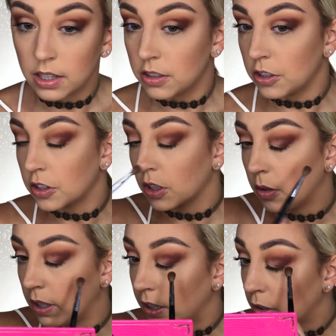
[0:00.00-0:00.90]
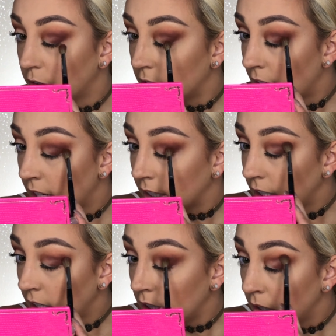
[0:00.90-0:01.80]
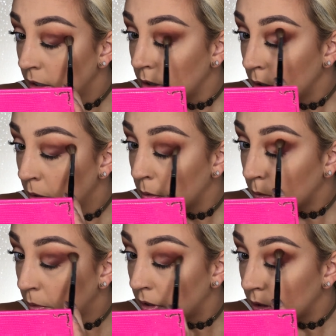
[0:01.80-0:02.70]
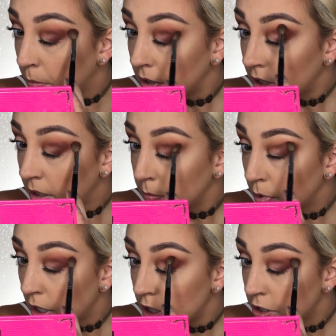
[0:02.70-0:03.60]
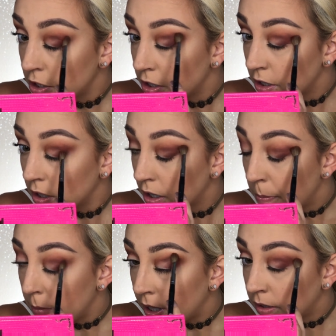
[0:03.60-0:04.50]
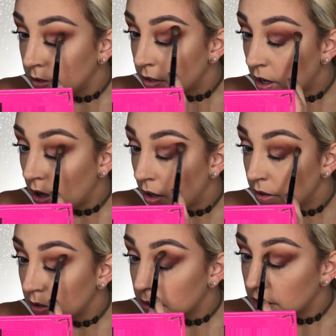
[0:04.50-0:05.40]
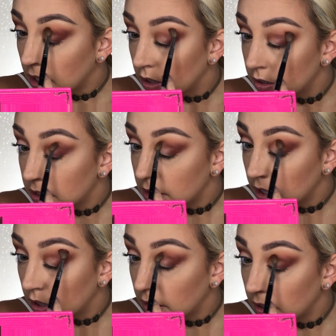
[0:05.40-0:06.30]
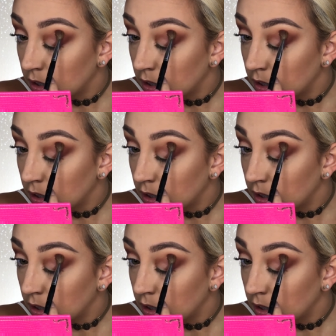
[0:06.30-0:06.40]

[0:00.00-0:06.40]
I'm just going over that again with the blending brush, meld all those colors together.